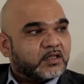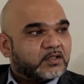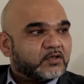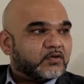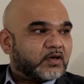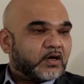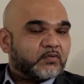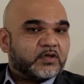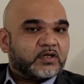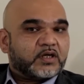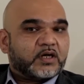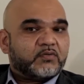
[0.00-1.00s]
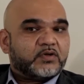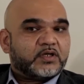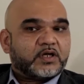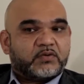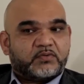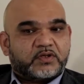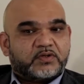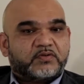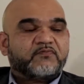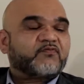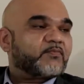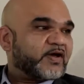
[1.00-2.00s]
you know,
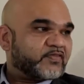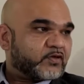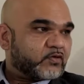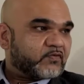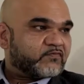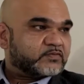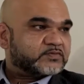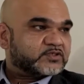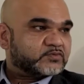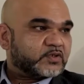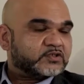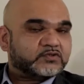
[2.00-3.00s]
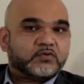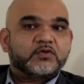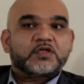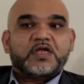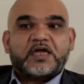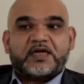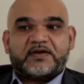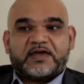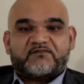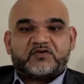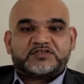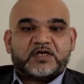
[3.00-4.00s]
our from other law firms as well. So,
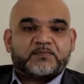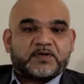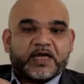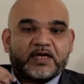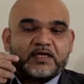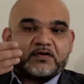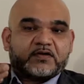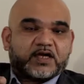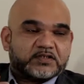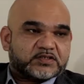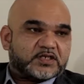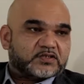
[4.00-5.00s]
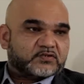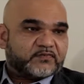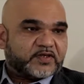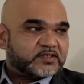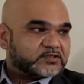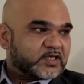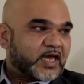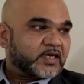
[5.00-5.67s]
like, for example, I can write a letter of undertaking.